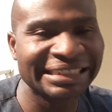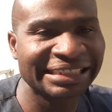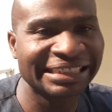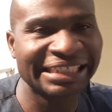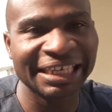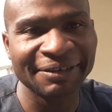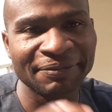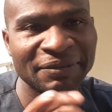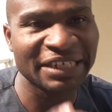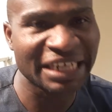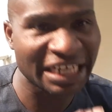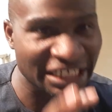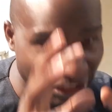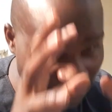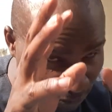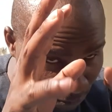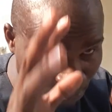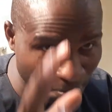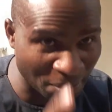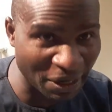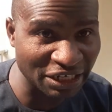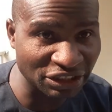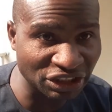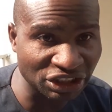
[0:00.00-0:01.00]
give it a
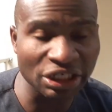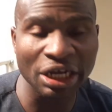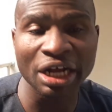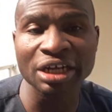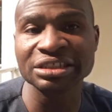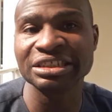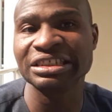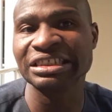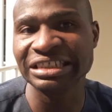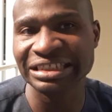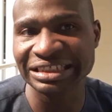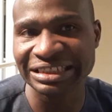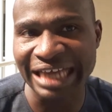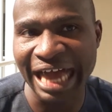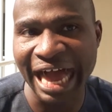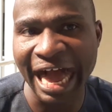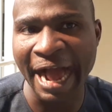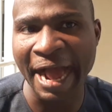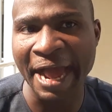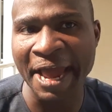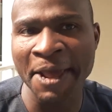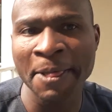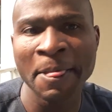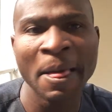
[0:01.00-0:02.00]
special
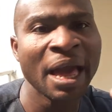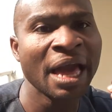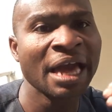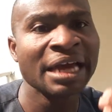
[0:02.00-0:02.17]
design.